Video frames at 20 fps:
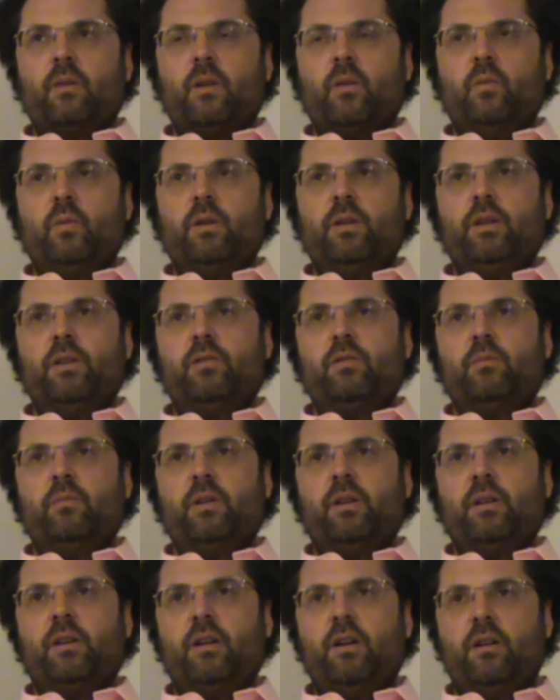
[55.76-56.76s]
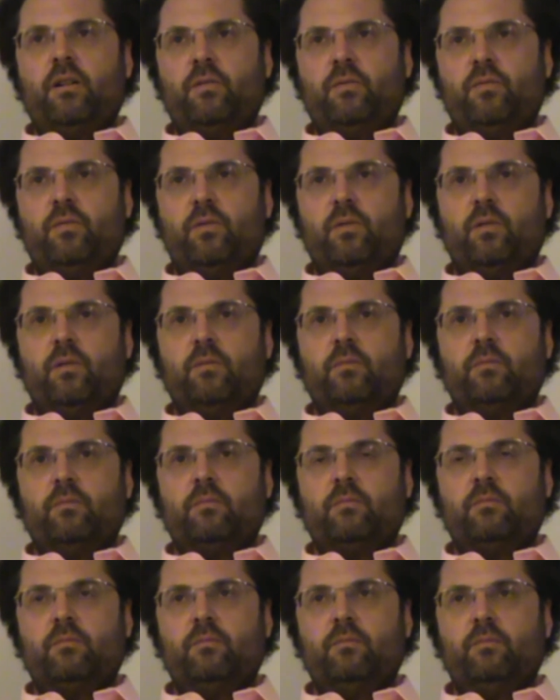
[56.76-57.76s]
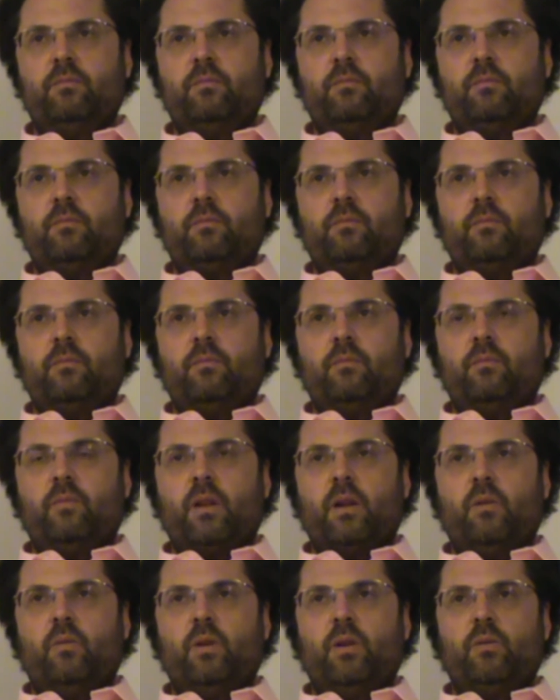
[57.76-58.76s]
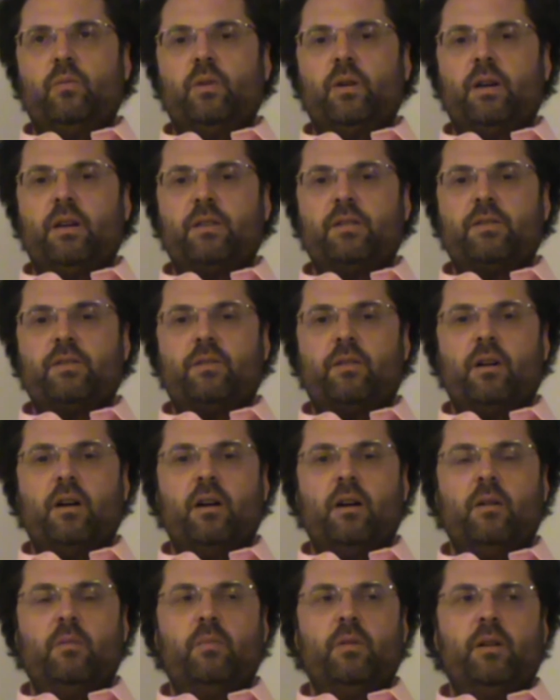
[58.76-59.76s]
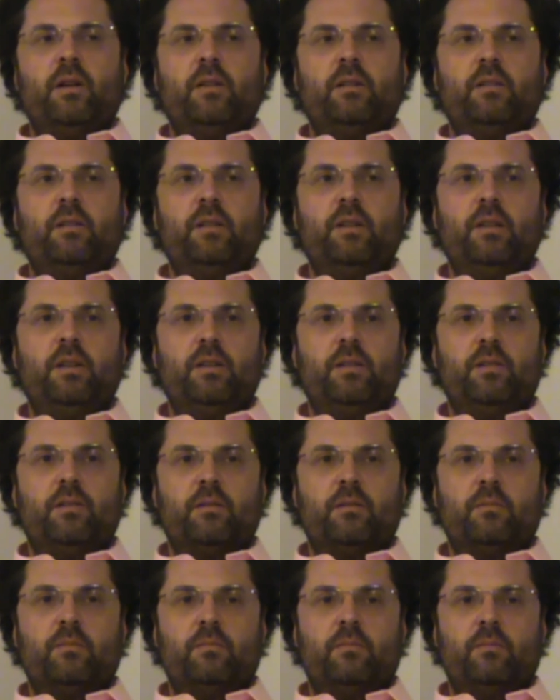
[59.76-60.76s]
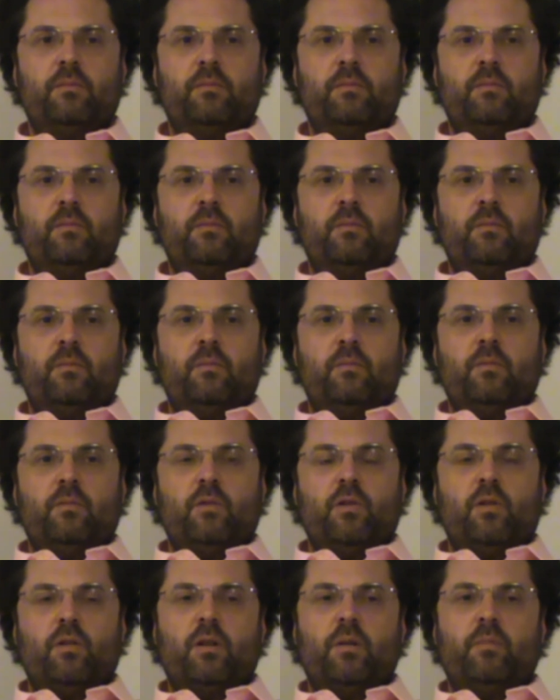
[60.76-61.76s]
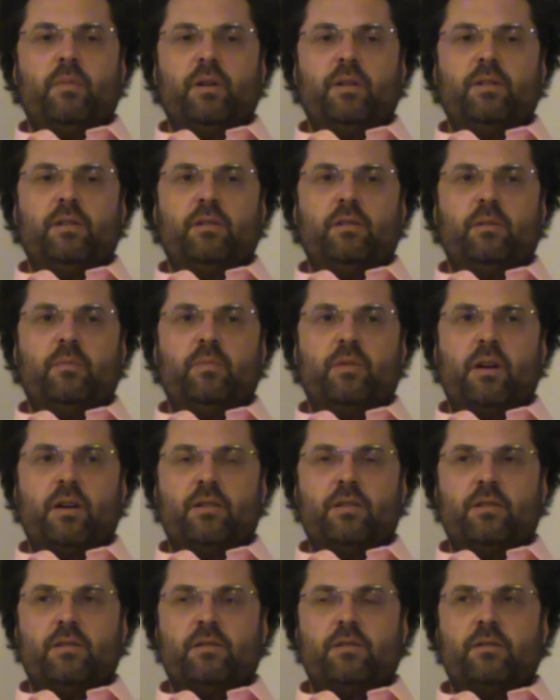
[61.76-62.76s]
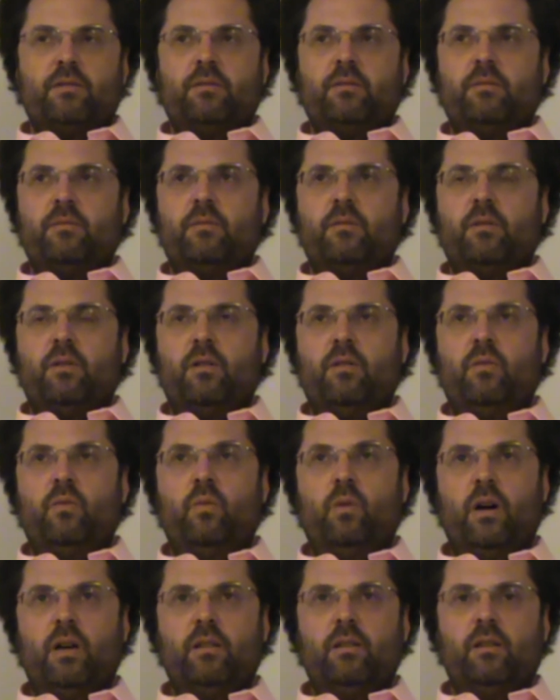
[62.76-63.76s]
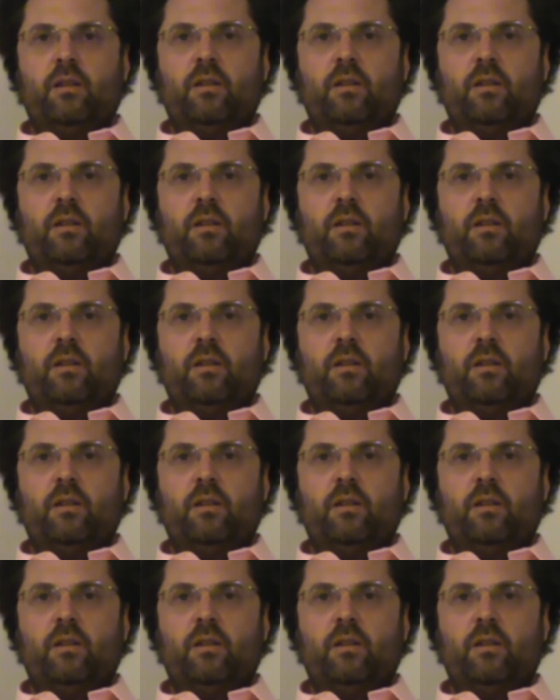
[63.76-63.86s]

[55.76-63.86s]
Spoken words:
we need to be careful when we ascribe a need or a particular practice of one